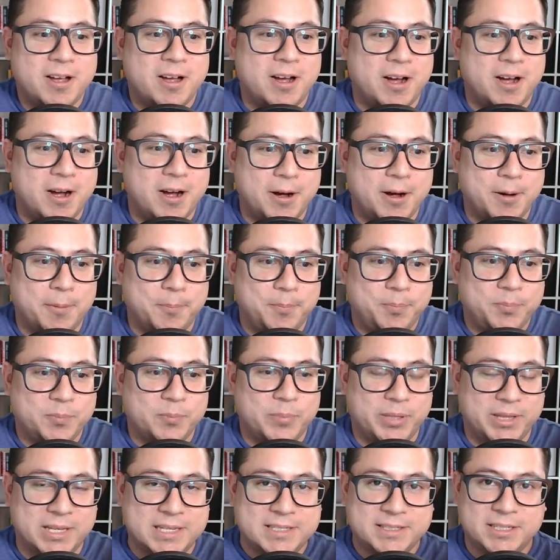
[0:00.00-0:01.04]
Um,
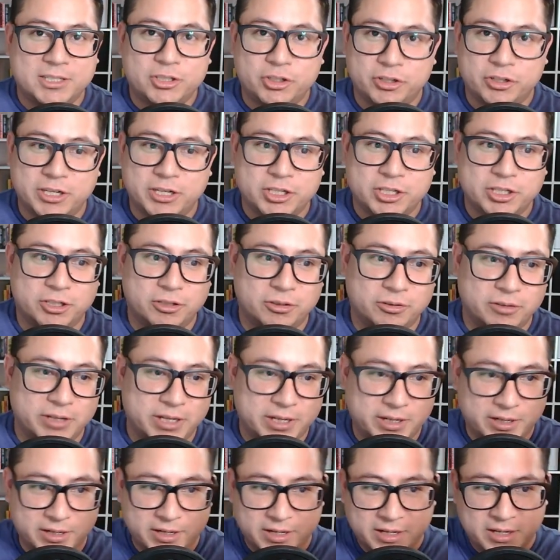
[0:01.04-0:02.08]
but that's the traditional,
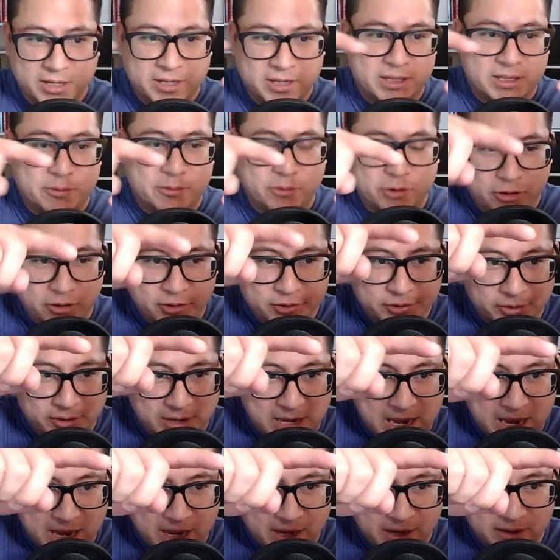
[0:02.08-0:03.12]
and they would also
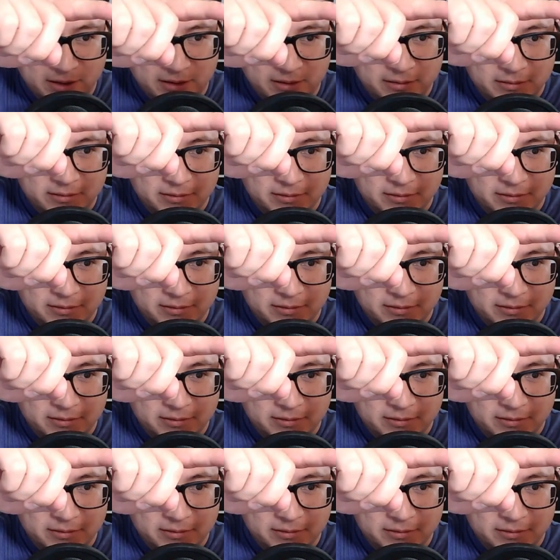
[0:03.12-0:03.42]
add